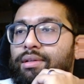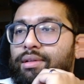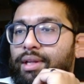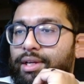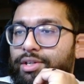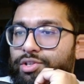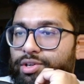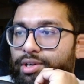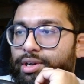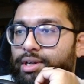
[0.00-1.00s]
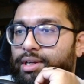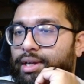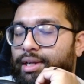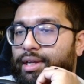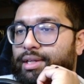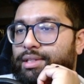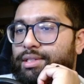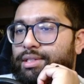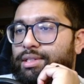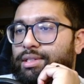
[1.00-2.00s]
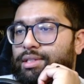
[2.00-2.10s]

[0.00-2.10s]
Like, sure, I guess.